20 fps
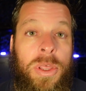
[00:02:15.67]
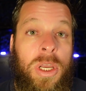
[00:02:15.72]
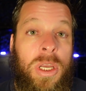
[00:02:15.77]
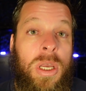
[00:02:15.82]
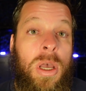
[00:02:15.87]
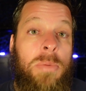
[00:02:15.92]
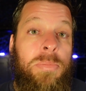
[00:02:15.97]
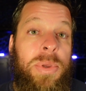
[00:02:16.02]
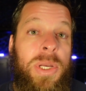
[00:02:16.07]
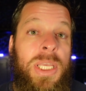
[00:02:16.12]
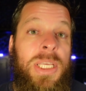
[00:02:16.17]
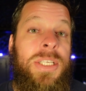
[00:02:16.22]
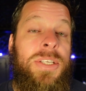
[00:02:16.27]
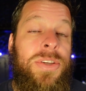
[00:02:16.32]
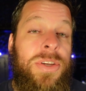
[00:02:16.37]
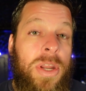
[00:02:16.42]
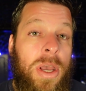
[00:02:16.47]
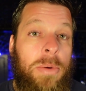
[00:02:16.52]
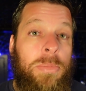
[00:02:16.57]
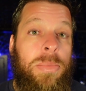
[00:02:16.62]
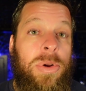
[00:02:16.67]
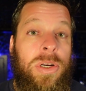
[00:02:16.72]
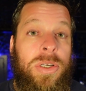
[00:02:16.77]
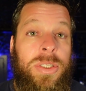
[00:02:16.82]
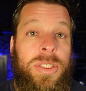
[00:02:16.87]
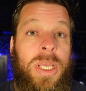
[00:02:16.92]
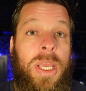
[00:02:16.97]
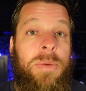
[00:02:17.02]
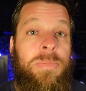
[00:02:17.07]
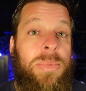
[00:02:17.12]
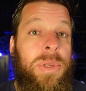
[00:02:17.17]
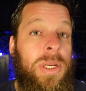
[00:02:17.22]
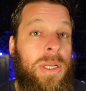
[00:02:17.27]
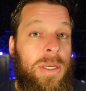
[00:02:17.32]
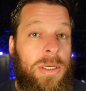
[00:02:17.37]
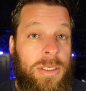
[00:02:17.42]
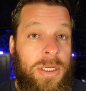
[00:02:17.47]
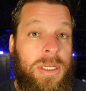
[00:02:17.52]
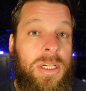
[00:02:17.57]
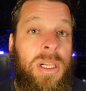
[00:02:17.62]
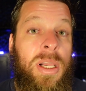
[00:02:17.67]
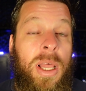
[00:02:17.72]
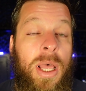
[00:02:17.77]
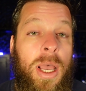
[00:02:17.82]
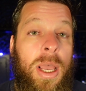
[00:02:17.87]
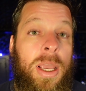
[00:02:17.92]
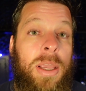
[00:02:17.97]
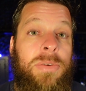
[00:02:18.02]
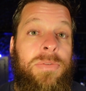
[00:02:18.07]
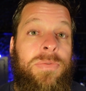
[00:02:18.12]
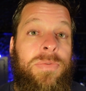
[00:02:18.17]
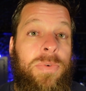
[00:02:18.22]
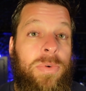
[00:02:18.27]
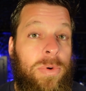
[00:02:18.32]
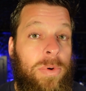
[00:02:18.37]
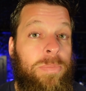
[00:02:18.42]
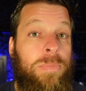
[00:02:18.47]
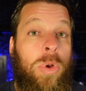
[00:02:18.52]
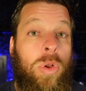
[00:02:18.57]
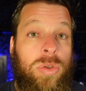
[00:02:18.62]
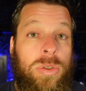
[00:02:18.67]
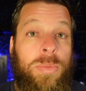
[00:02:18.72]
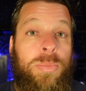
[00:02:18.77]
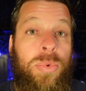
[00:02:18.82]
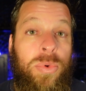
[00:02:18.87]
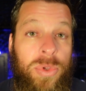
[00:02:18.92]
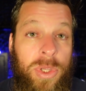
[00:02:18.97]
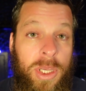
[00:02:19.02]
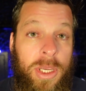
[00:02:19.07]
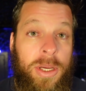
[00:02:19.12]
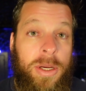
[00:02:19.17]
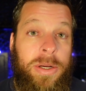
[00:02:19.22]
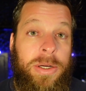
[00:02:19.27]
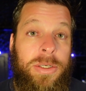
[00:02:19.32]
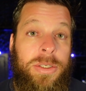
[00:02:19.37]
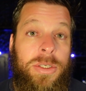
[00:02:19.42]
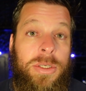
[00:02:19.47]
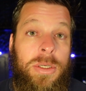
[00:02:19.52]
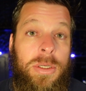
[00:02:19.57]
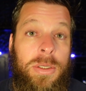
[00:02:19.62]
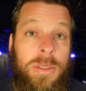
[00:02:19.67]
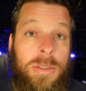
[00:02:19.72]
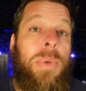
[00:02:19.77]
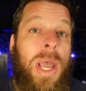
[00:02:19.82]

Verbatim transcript: The company's numbers had been in decline for multiple years.